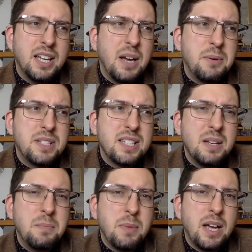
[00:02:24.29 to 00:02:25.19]
I would say
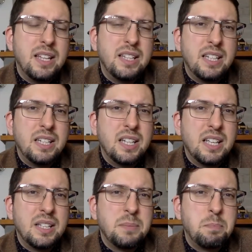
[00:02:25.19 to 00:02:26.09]
it might lean
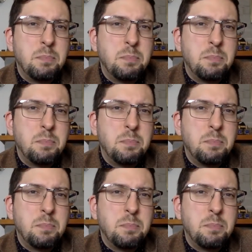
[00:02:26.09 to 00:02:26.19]
a